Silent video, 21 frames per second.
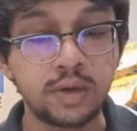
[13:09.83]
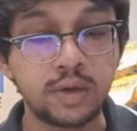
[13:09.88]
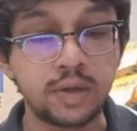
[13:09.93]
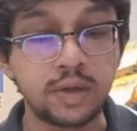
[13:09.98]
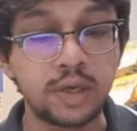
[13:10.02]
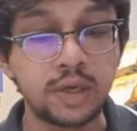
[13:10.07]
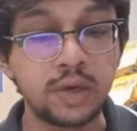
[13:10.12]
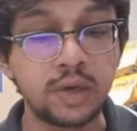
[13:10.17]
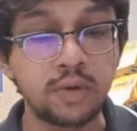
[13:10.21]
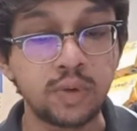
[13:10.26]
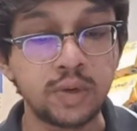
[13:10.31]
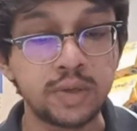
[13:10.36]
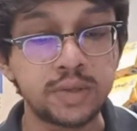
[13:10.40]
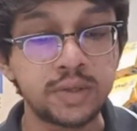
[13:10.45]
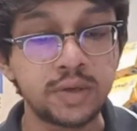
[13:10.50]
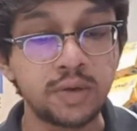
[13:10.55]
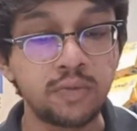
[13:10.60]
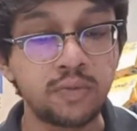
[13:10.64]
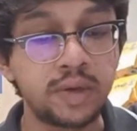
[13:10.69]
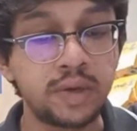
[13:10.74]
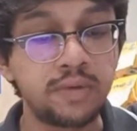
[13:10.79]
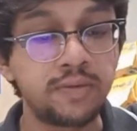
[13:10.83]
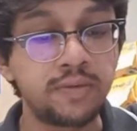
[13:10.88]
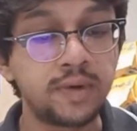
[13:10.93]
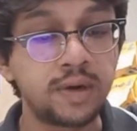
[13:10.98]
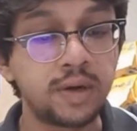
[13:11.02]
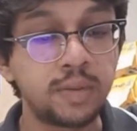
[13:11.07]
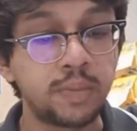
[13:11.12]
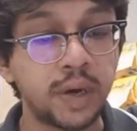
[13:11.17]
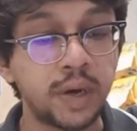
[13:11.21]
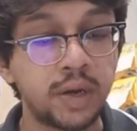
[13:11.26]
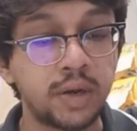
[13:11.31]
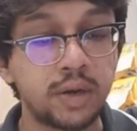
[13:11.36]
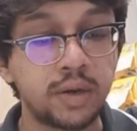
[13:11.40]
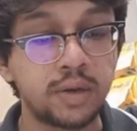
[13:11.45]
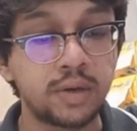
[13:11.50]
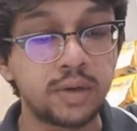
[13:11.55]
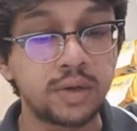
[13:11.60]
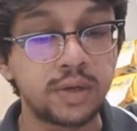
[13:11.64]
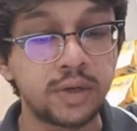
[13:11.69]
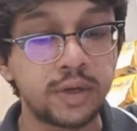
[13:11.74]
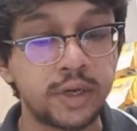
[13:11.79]
He was a weaver, but
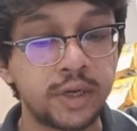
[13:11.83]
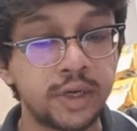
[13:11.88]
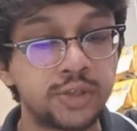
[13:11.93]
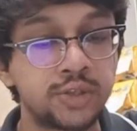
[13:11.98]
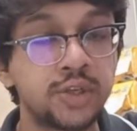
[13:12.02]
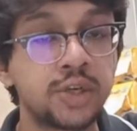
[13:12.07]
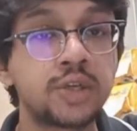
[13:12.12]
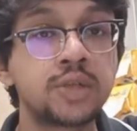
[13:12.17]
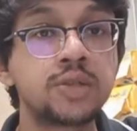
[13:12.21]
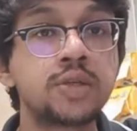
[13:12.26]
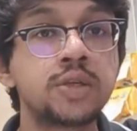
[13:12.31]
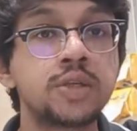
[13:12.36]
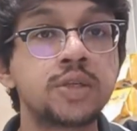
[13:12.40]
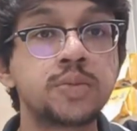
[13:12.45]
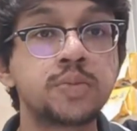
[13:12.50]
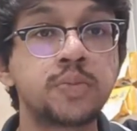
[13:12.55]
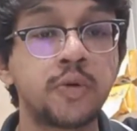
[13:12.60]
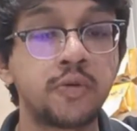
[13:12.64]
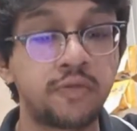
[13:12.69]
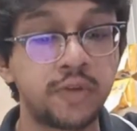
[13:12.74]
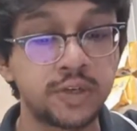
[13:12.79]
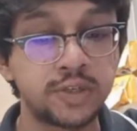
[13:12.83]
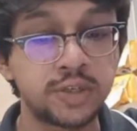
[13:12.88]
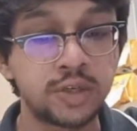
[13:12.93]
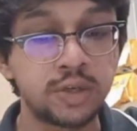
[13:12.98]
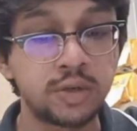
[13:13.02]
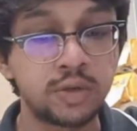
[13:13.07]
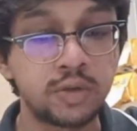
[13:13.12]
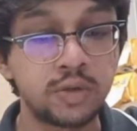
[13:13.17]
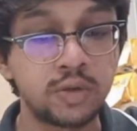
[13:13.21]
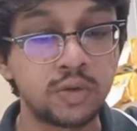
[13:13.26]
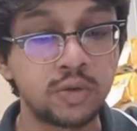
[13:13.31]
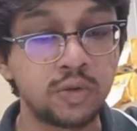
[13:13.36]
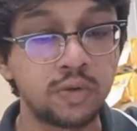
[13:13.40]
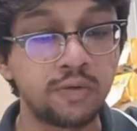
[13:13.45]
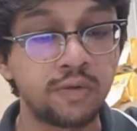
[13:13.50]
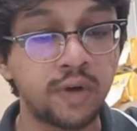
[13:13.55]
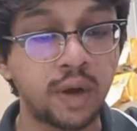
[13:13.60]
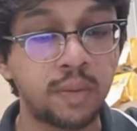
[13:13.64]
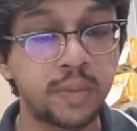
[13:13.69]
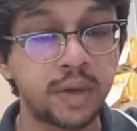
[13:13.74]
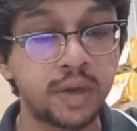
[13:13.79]
he changed his profession to
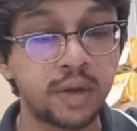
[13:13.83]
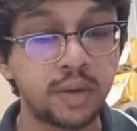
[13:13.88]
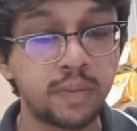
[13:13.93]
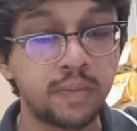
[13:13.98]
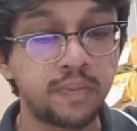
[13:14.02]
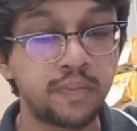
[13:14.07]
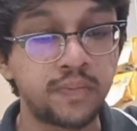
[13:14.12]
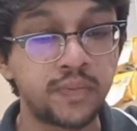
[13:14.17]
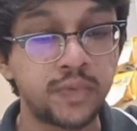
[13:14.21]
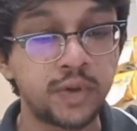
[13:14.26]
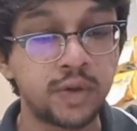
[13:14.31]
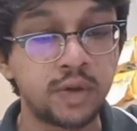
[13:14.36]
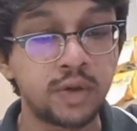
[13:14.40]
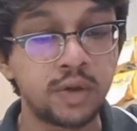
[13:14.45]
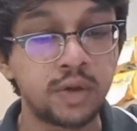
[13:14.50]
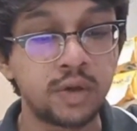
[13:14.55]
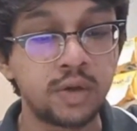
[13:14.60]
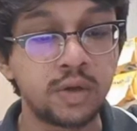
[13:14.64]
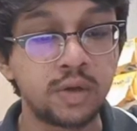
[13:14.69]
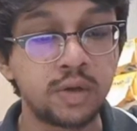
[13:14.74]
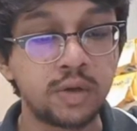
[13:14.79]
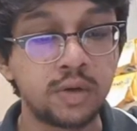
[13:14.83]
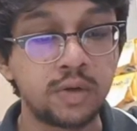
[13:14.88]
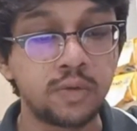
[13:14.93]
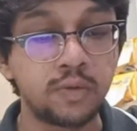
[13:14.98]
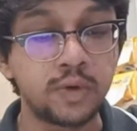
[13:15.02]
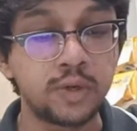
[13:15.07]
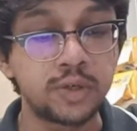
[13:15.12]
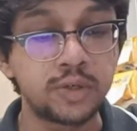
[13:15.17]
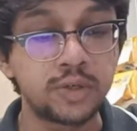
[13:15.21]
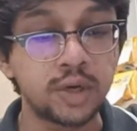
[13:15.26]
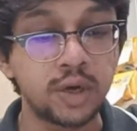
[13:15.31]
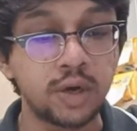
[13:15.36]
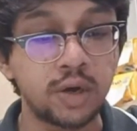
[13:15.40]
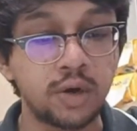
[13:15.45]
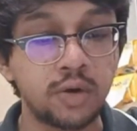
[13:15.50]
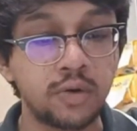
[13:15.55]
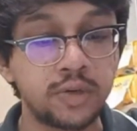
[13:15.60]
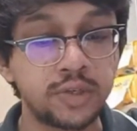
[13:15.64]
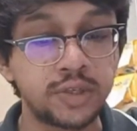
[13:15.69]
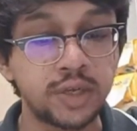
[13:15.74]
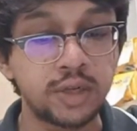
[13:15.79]
farming, which
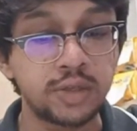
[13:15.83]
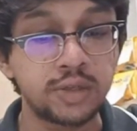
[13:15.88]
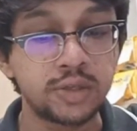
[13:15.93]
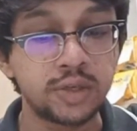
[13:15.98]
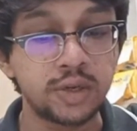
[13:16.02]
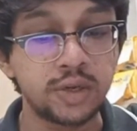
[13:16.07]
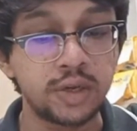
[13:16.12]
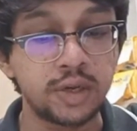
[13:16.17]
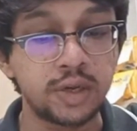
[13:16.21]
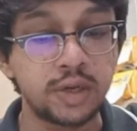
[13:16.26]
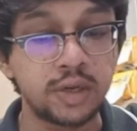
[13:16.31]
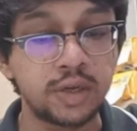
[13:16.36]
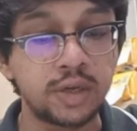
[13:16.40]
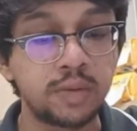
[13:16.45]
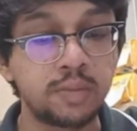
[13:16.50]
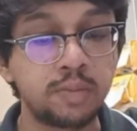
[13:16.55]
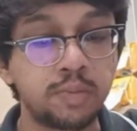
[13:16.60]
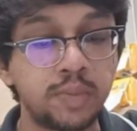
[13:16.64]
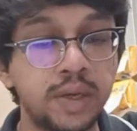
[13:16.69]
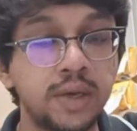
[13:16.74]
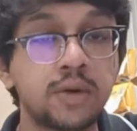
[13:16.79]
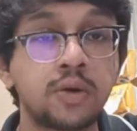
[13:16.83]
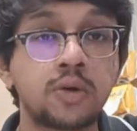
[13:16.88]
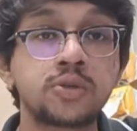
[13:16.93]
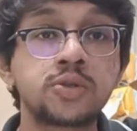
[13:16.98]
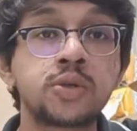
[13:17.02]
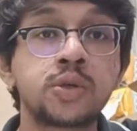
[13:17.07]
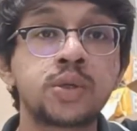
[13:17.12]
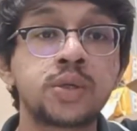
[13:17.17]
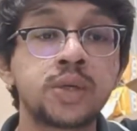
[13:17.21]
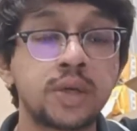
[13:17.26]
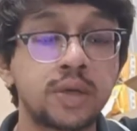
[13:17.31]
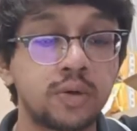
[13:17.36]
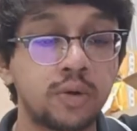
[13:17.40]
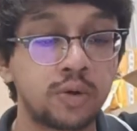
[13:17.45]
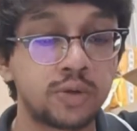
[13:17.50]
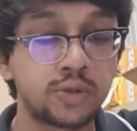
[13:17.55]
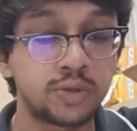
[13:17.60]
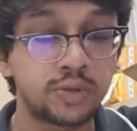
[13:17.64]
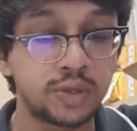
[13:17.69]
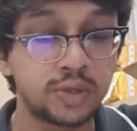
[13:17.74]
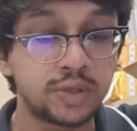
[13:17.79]
resulted in him being
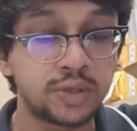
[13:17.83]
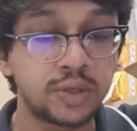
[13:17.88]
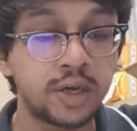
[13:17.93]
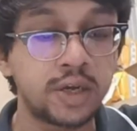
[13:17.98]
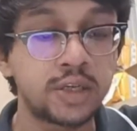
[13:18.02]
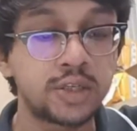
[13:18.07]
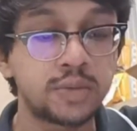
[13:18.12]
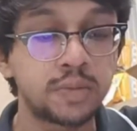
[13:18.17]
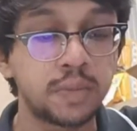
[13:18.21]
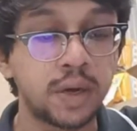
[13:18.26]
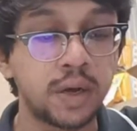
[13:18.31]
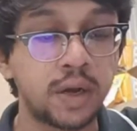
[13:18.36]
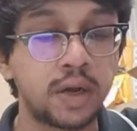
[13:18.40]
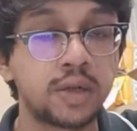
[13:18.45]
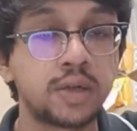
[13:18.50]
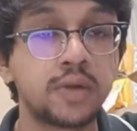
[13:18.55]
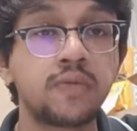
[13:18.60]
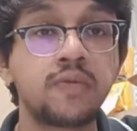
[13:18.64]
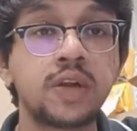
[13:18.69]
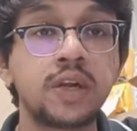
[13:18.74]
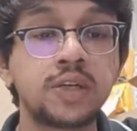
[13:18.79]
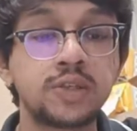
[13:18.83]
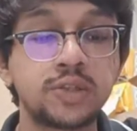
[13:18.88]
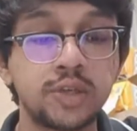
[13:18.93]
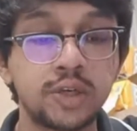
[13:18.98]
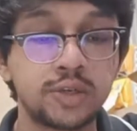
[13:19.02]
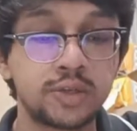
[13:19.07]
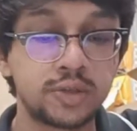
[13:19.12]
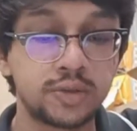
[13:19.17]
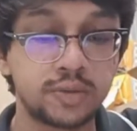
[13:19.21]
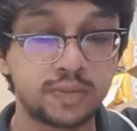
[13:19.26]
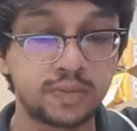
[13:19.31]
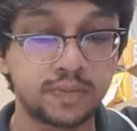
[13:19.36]
ostracized by the villagers.